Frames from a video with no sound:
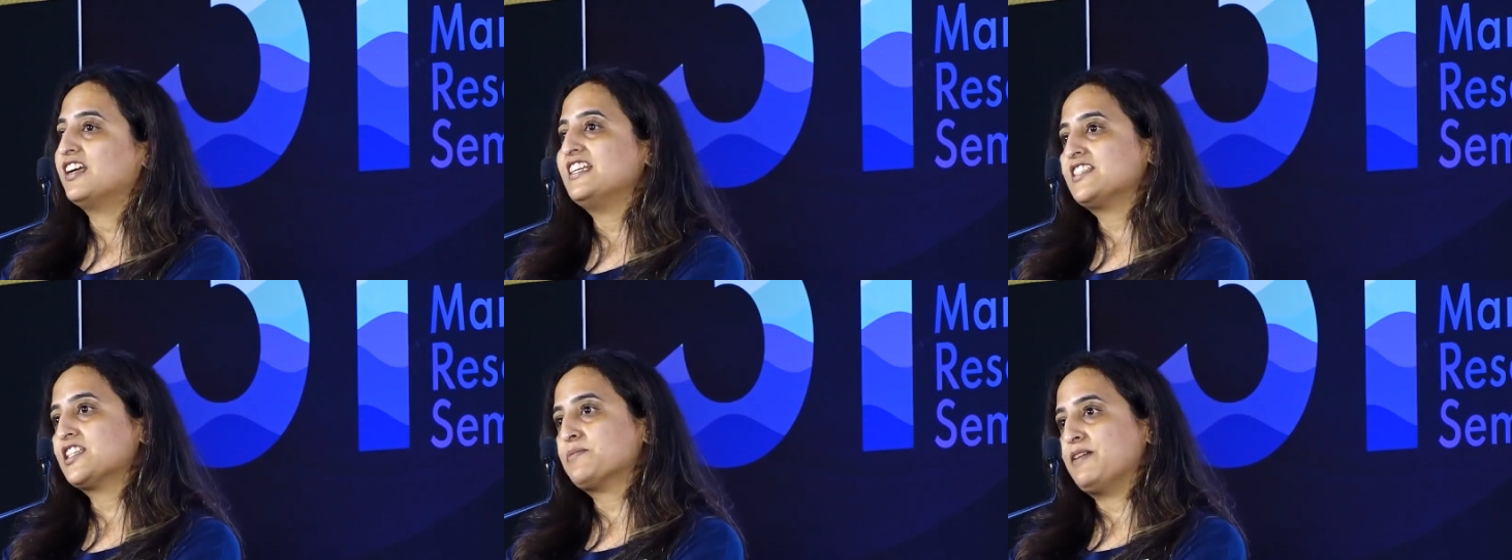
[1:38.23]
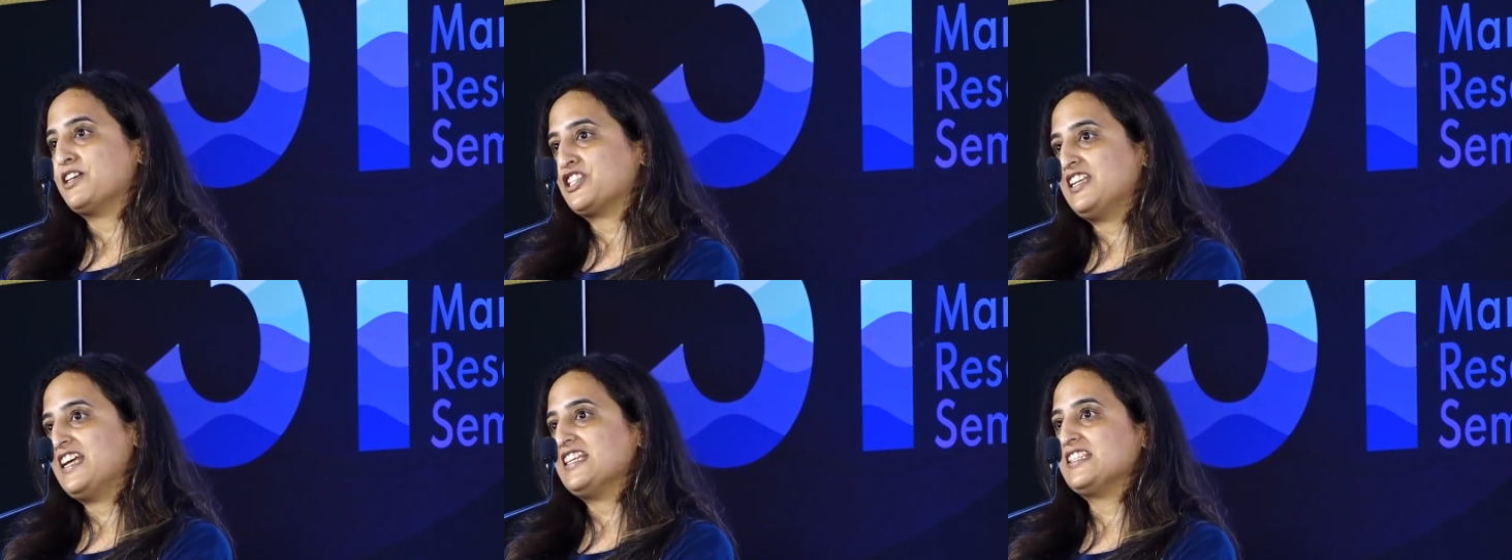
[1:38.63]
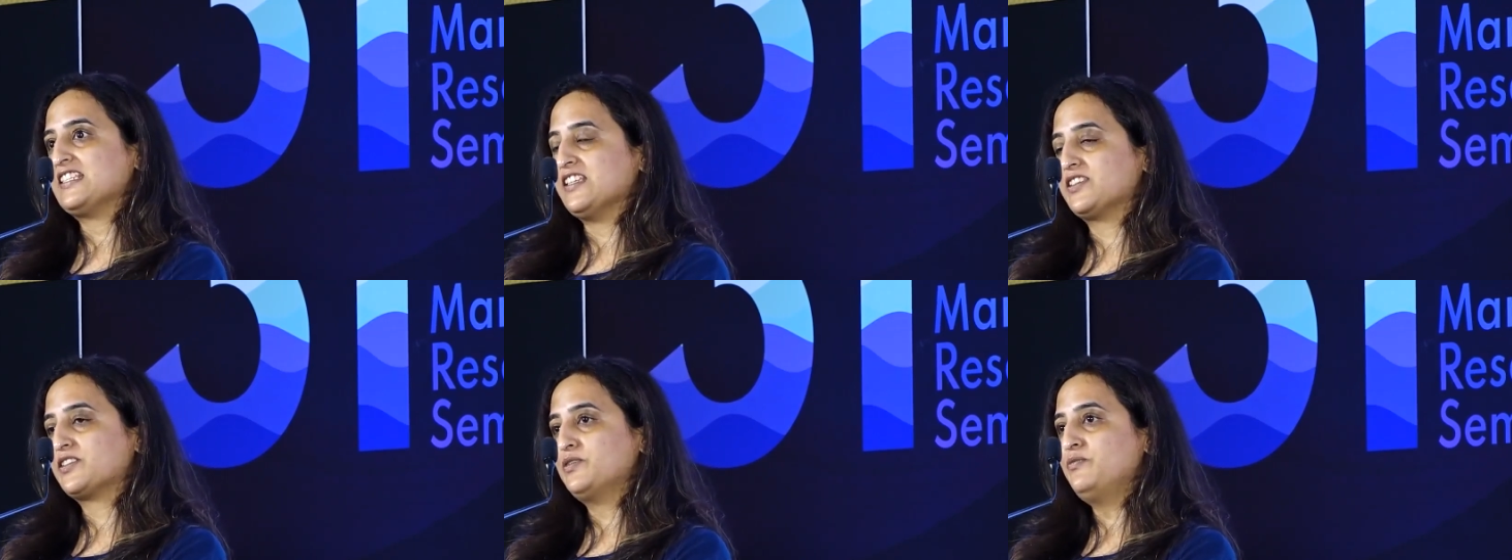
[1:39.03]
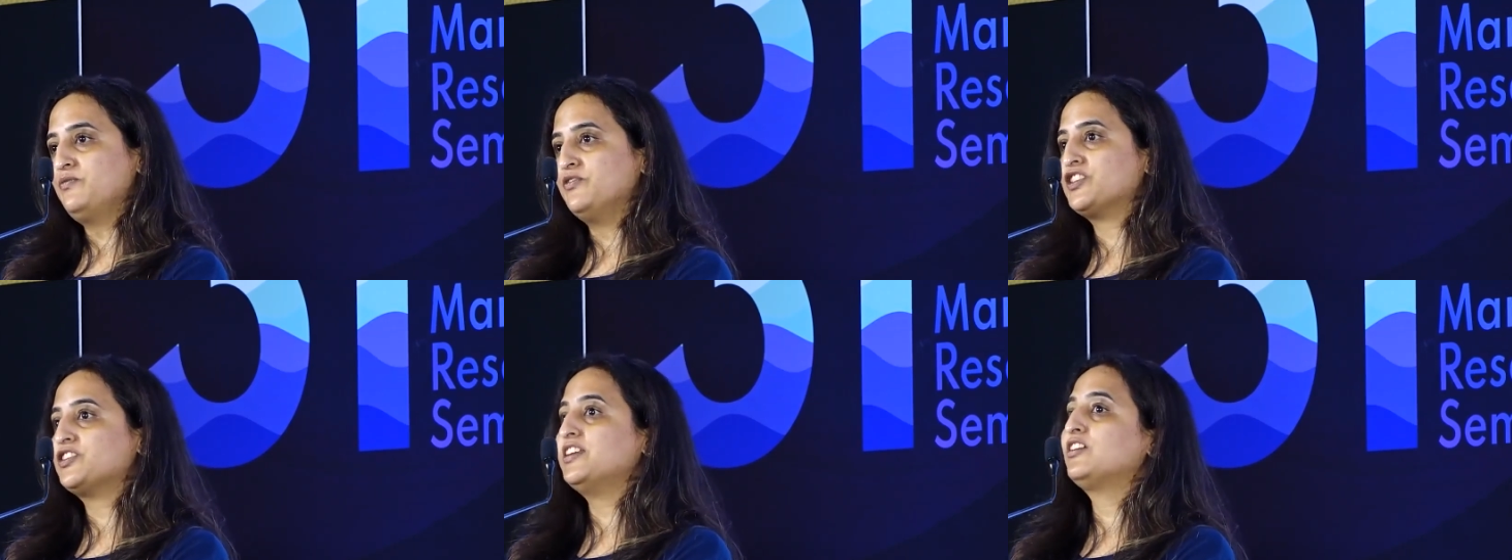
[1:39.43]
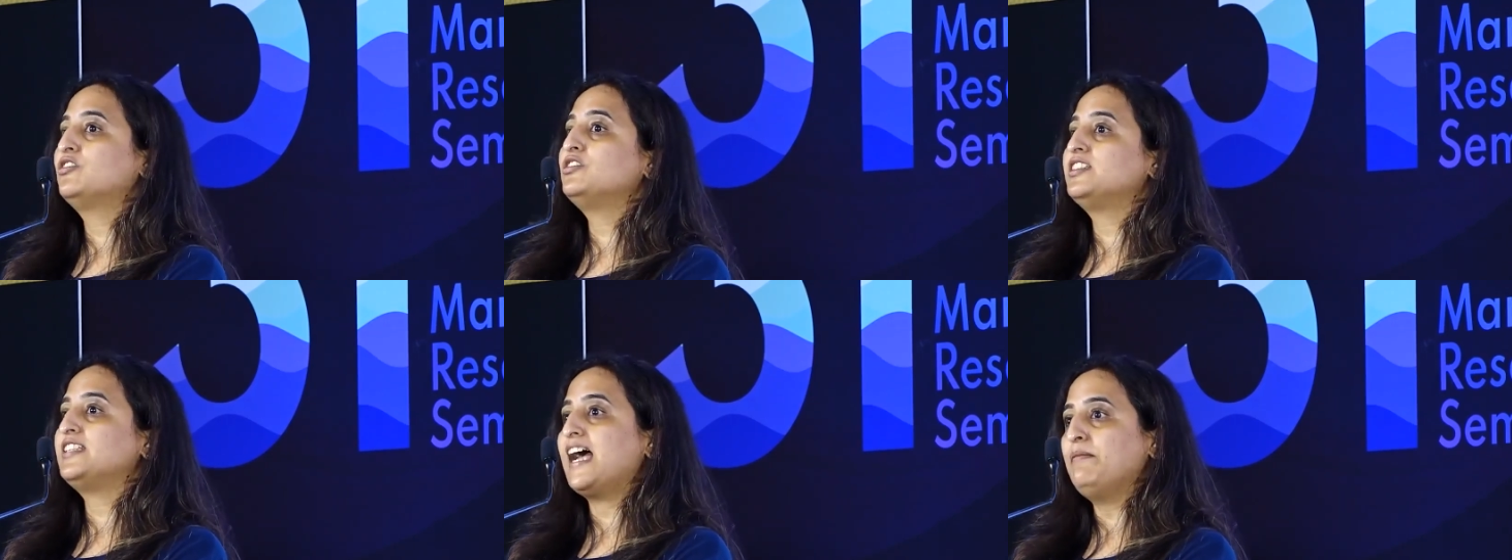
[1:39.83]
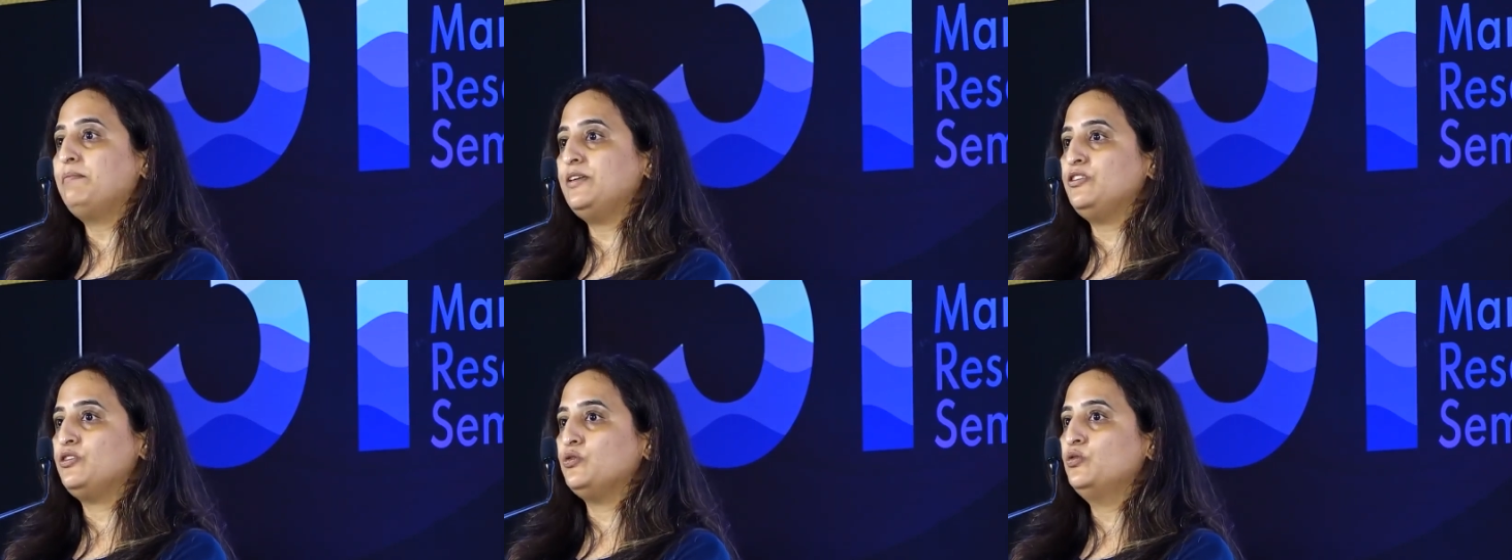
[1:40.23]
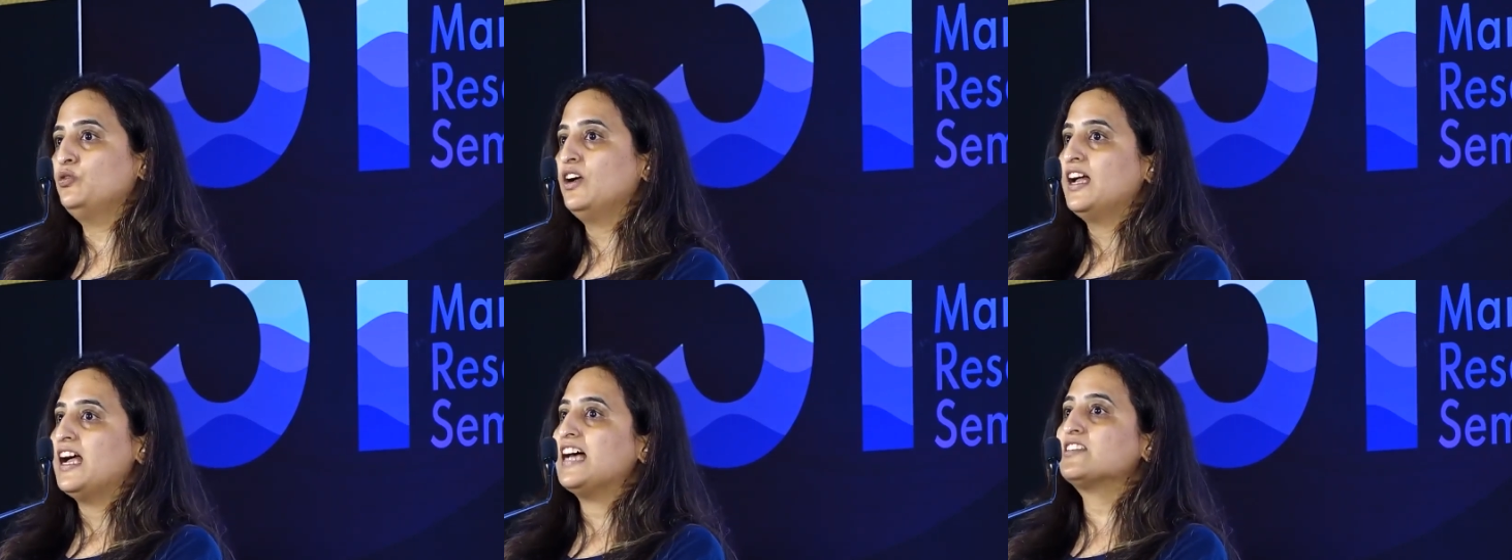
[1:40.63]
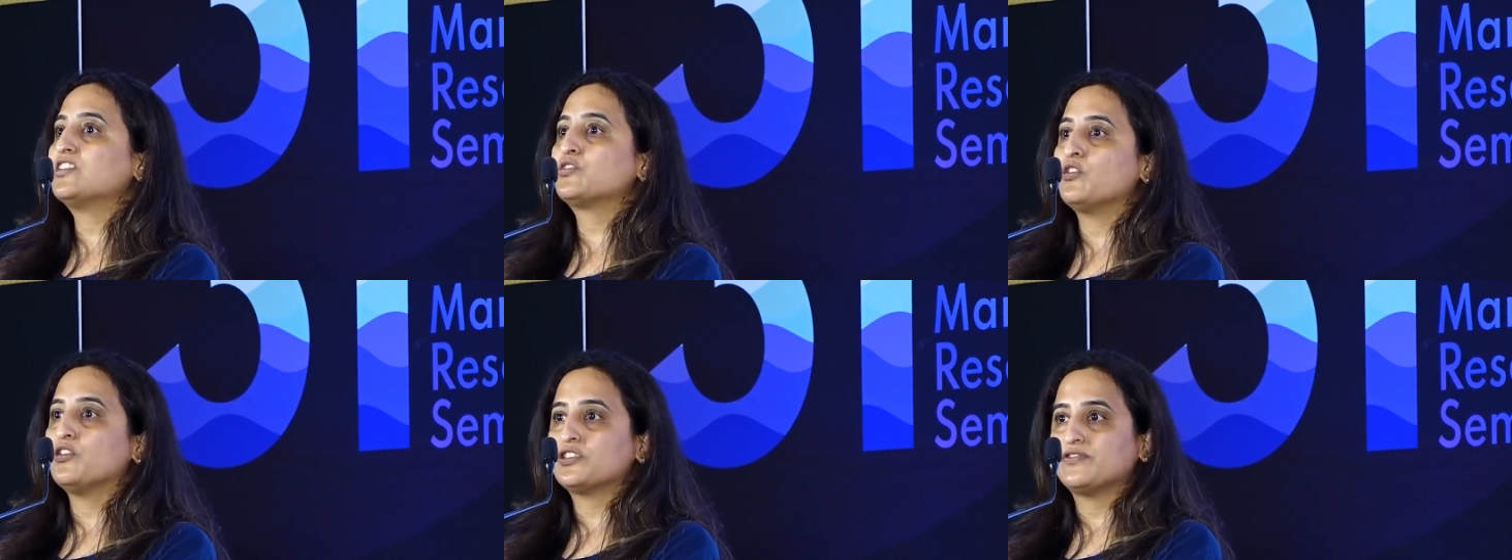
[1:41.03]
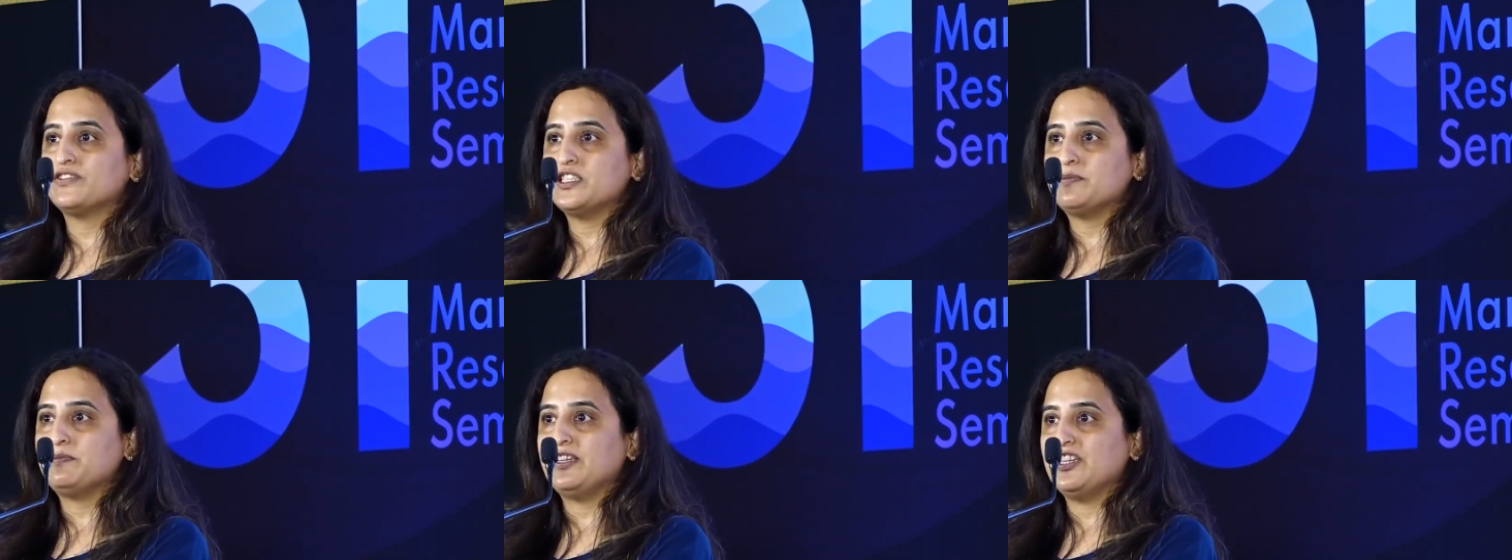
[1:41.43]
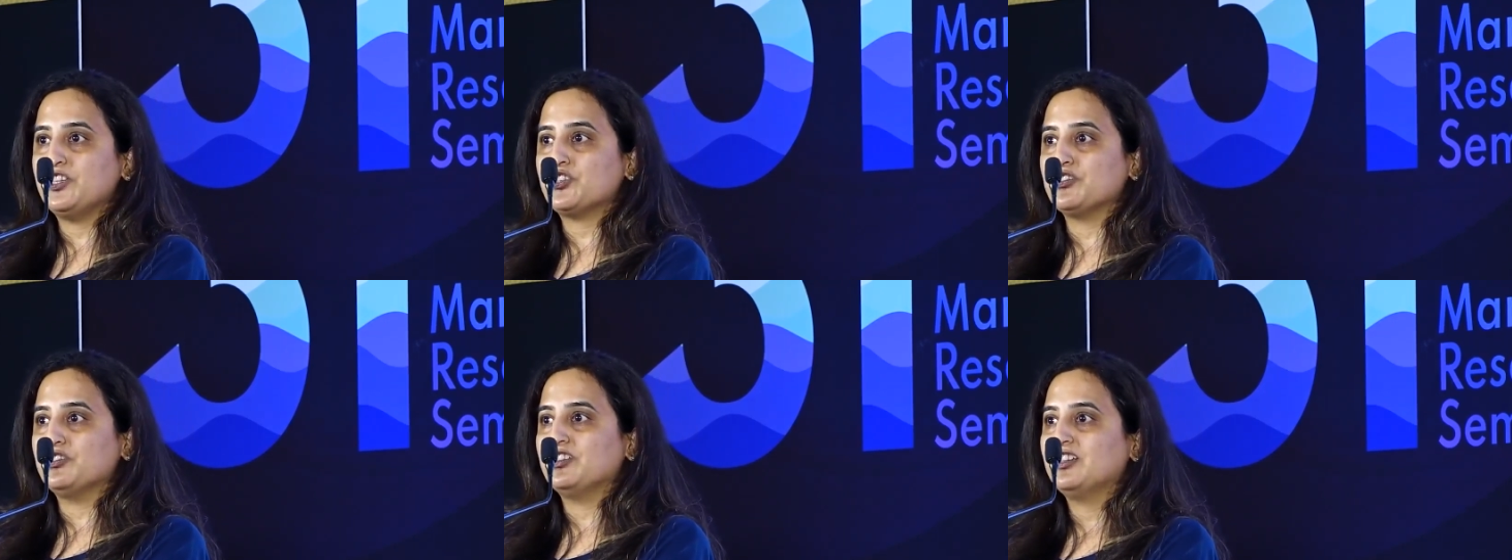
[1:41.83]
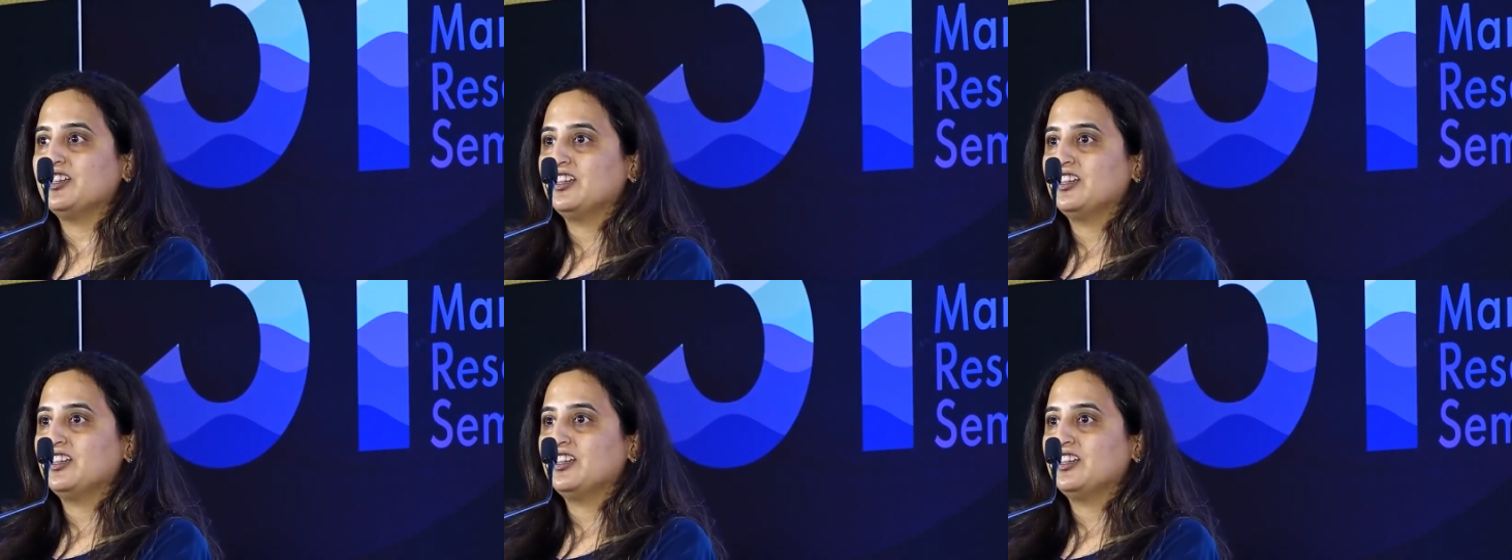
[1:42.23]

is a specialized system which they could tap into as a source of inspiration.